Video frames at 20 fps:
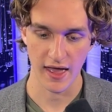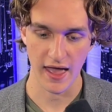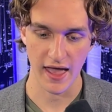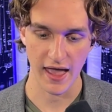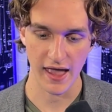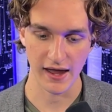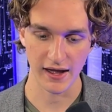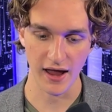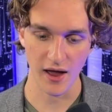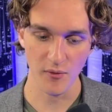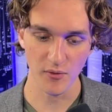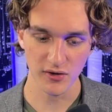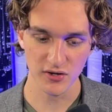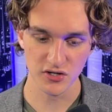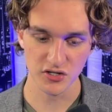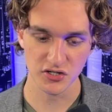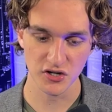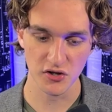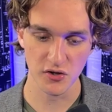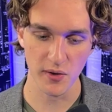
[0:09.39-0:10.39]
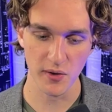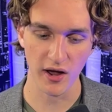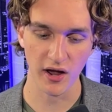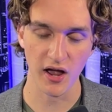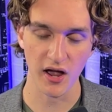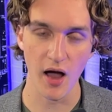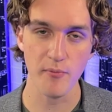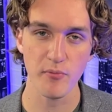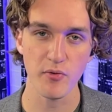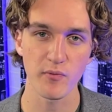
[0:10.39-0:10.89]
And I want to show you a
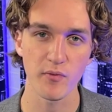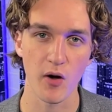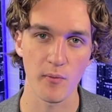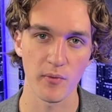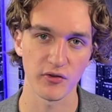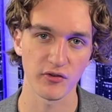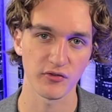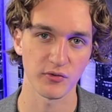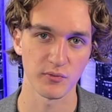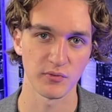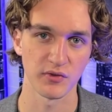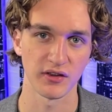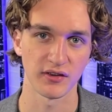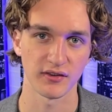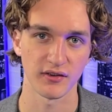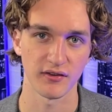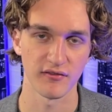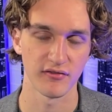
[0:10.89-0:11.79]
couple moments from this